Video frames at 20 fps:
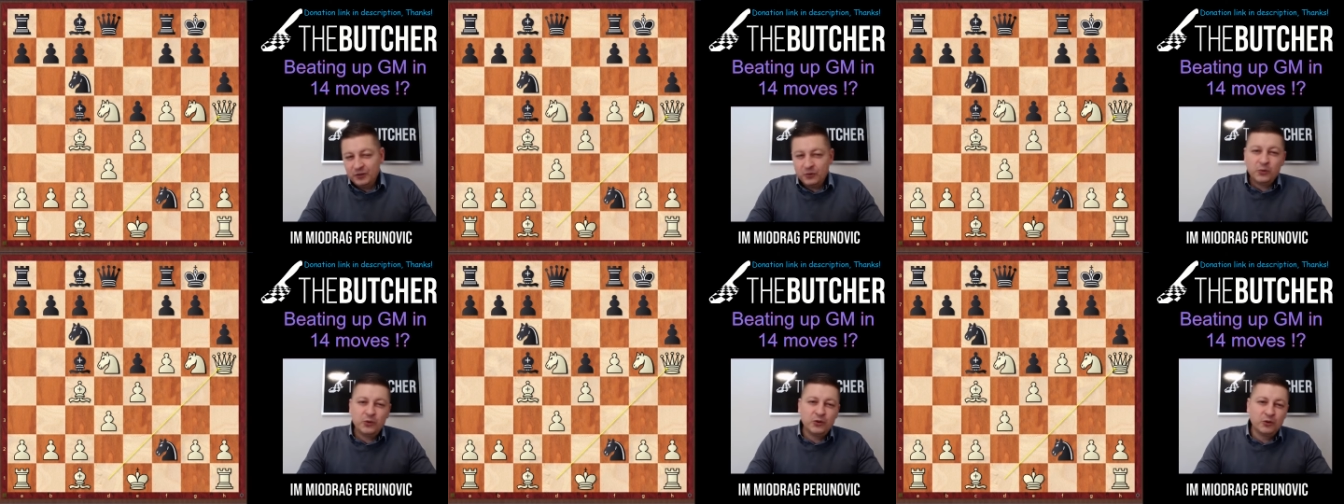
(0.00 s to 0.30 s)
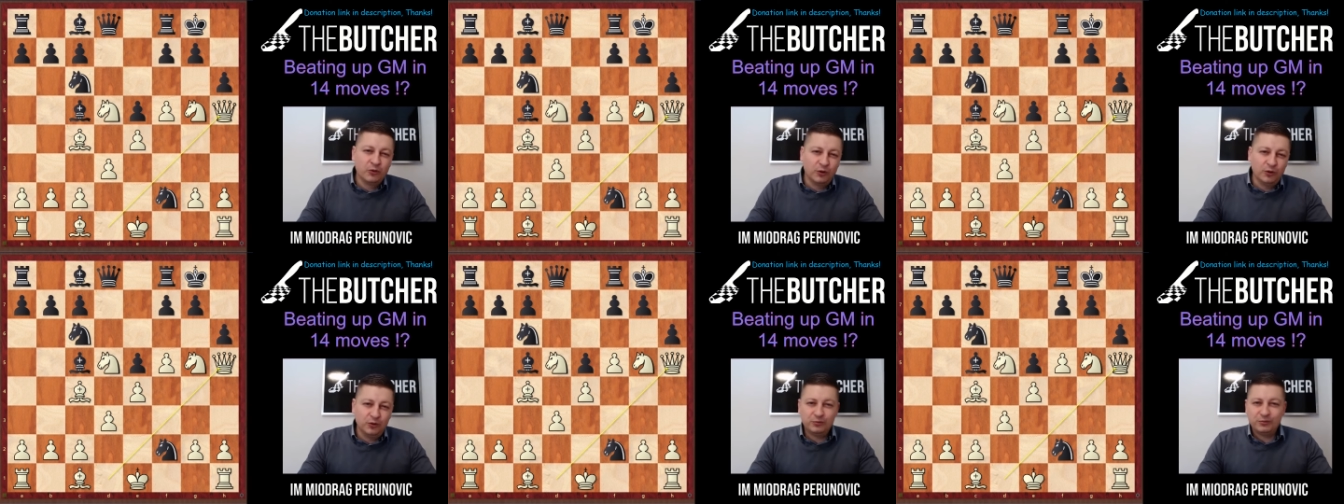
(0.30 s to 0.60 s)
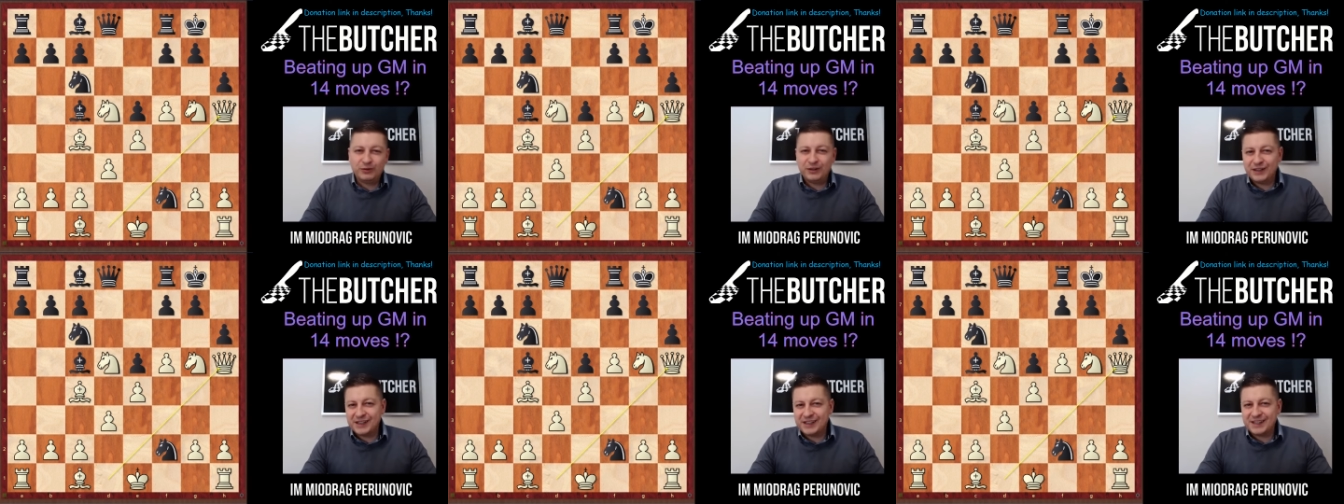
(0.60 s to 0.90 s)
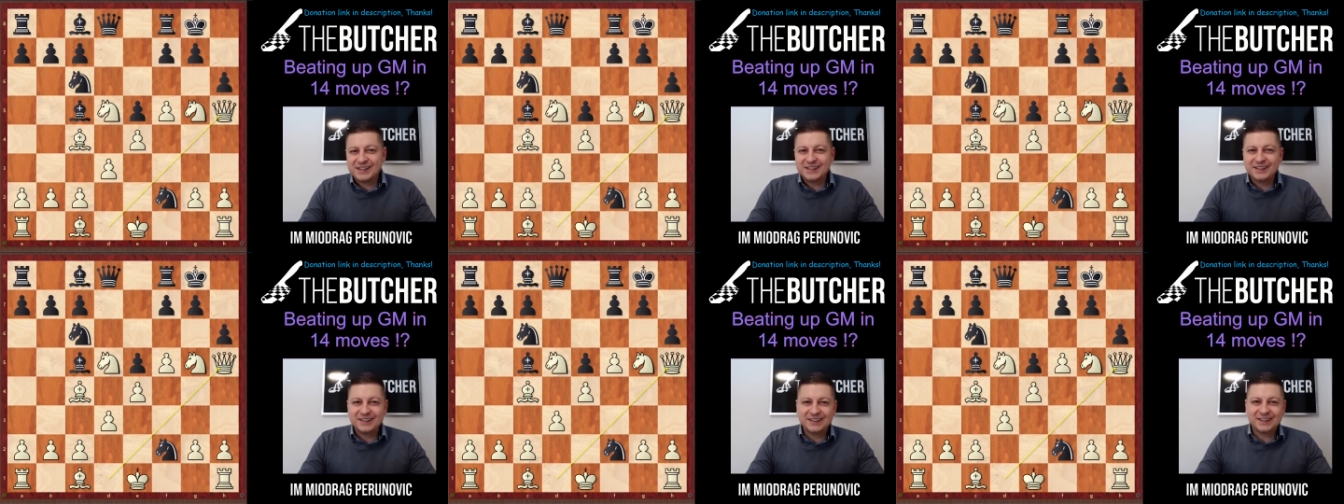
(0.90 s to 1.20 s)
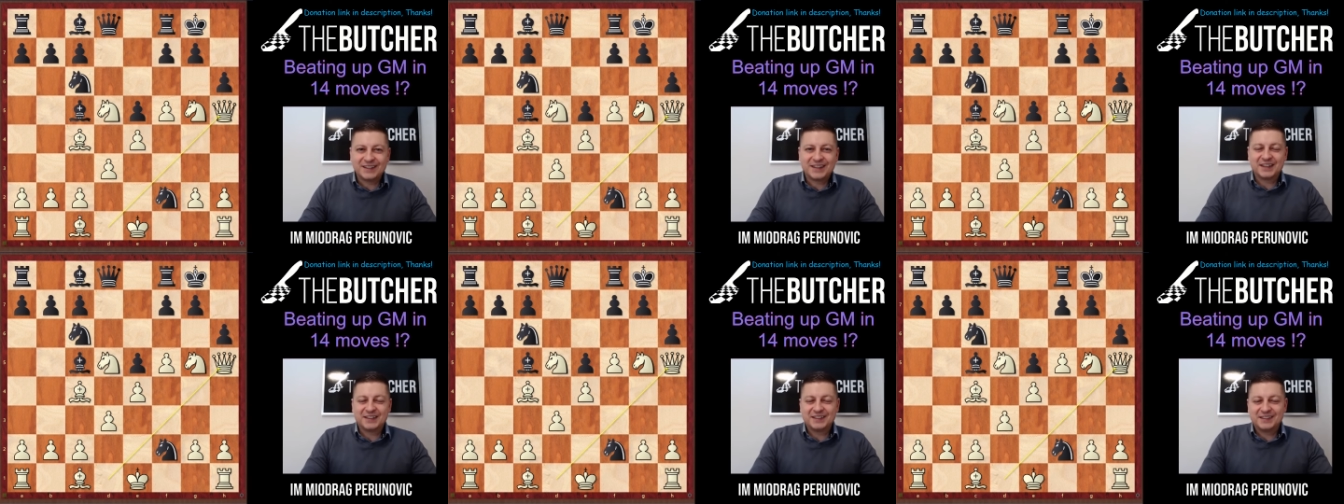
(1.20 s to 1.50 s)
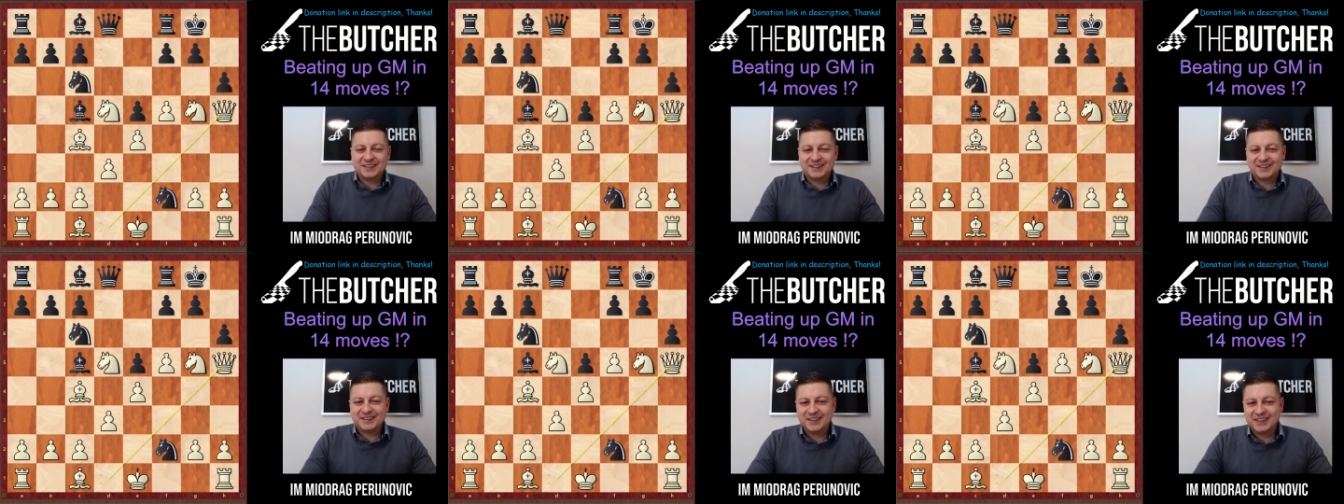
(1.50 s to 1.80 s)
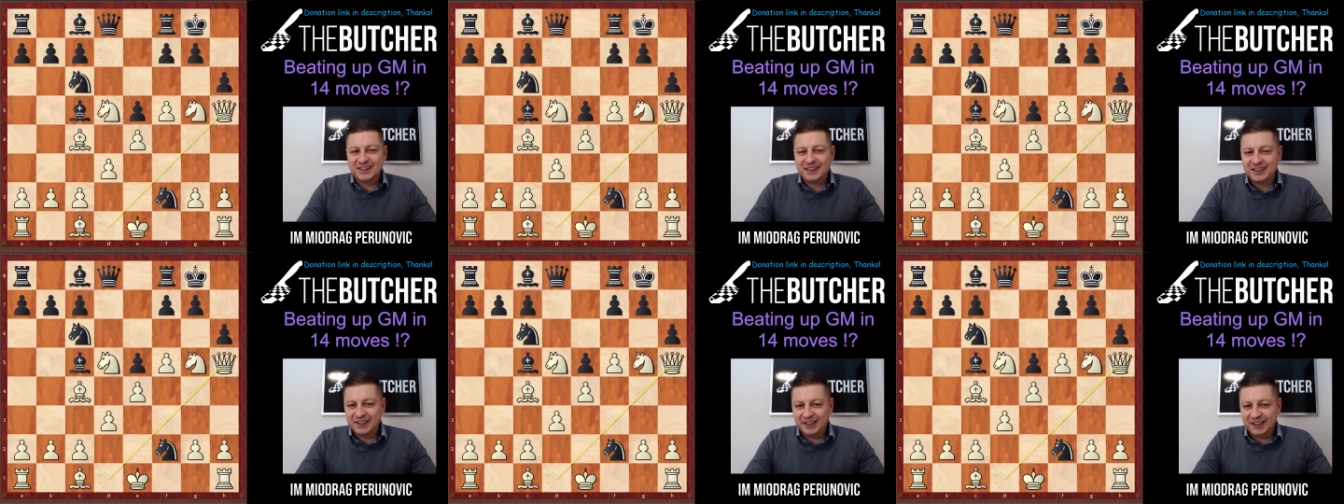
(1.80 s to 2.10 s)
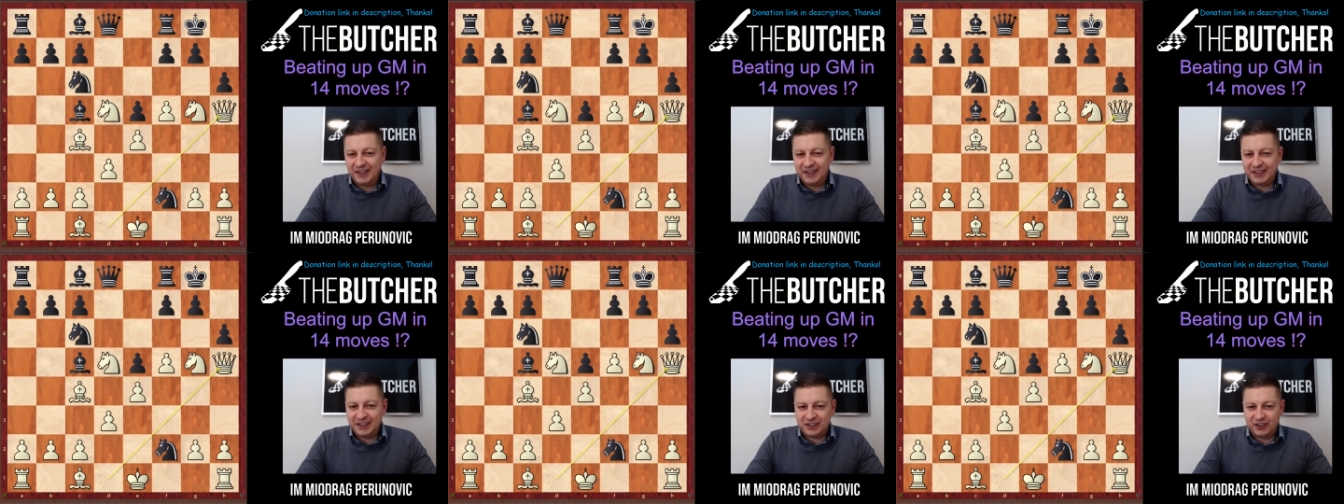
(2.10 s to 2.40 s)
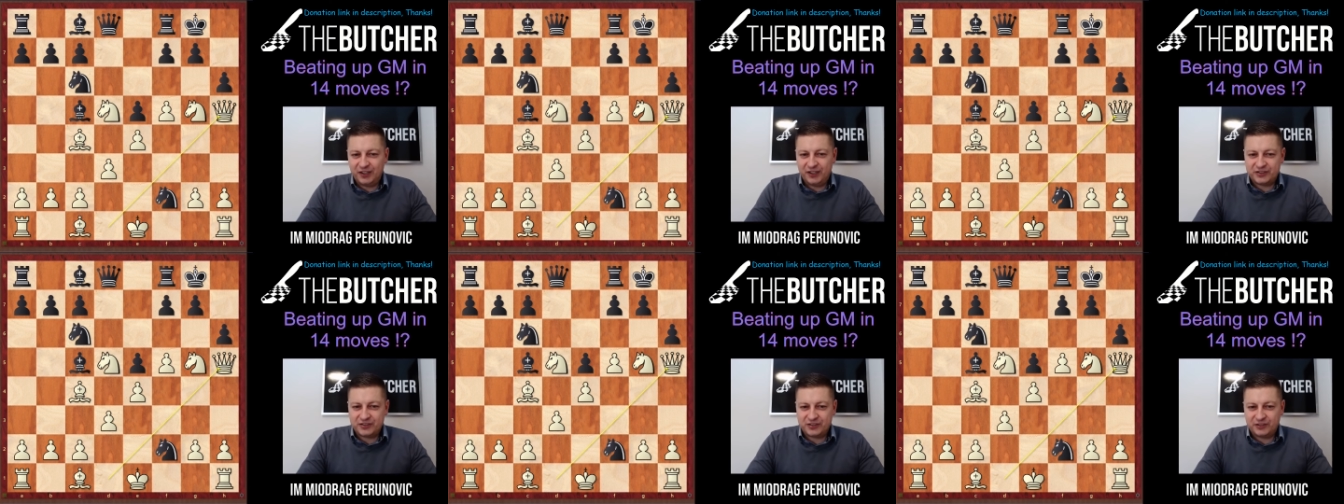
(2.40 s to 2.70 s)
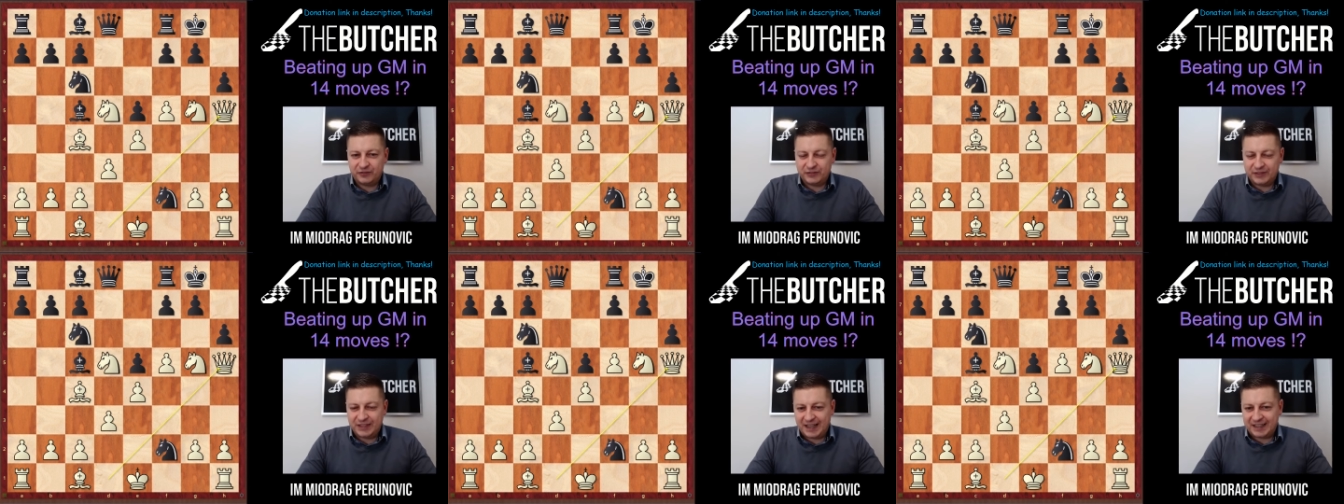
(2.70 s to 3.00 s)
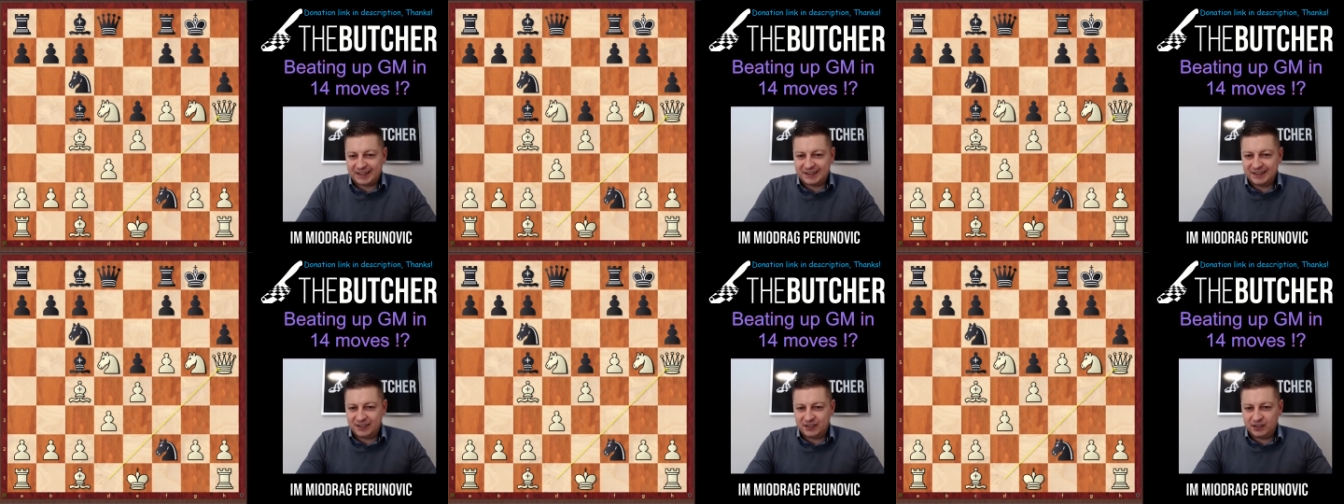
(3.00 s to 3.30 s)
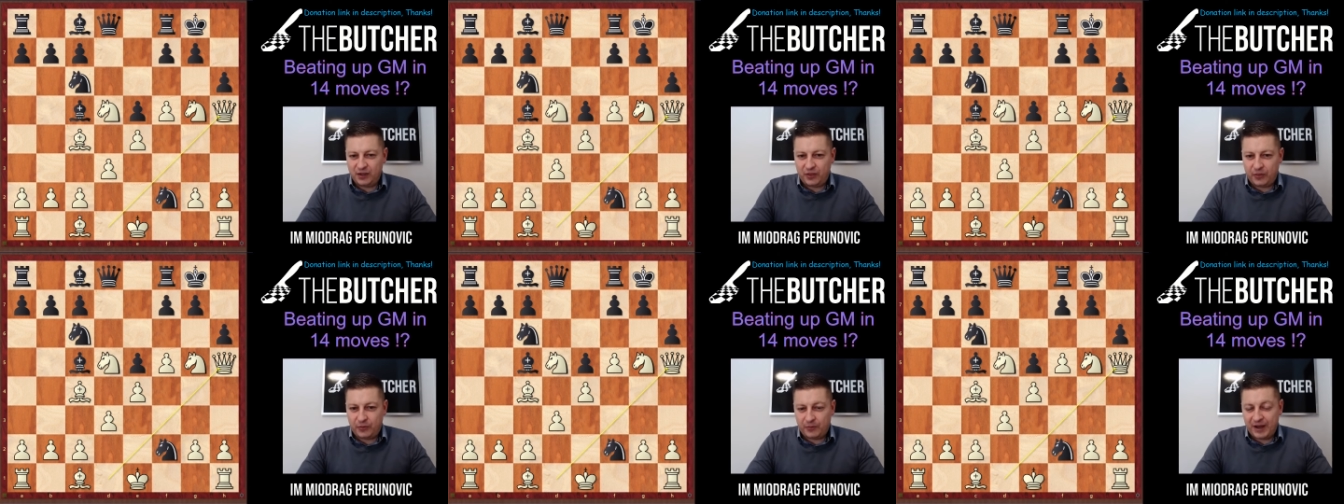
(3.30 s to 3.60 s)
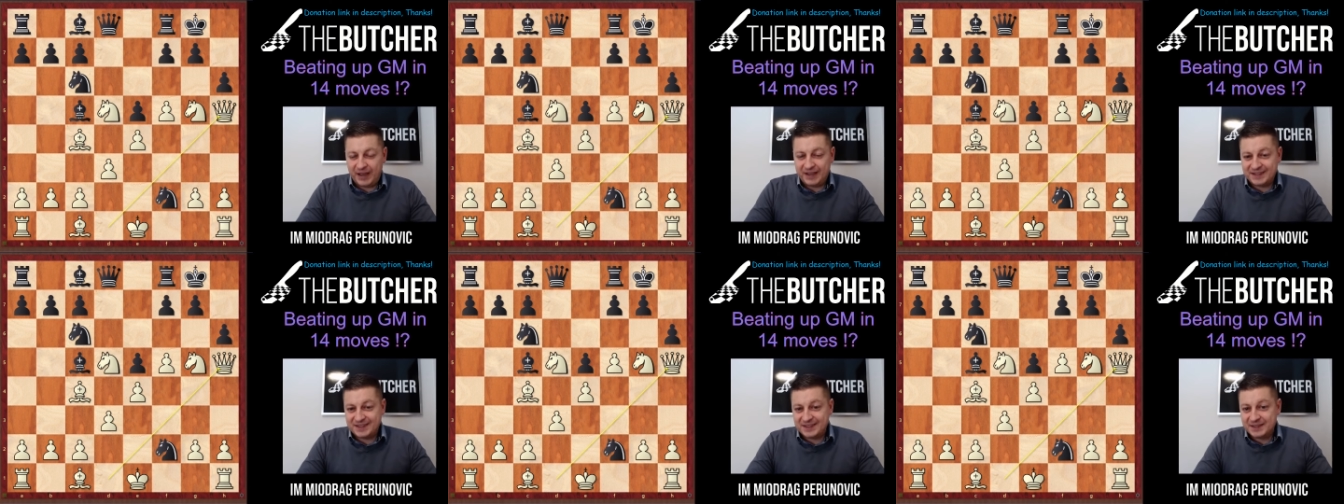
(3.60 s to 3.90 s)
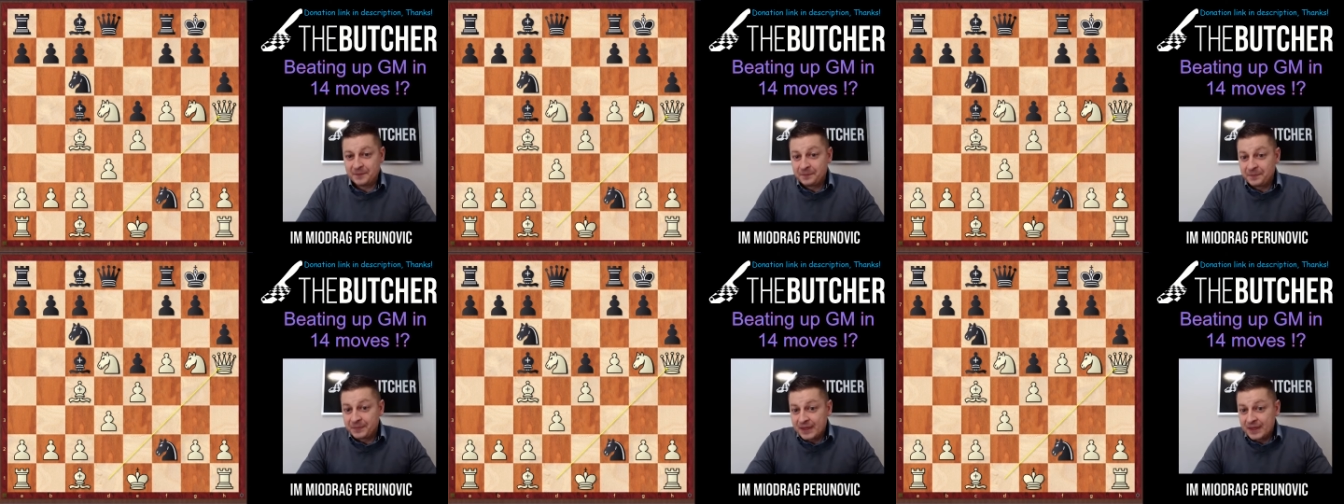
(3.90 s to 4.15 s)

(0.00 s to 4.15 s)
You already can see like lots of tactical threats.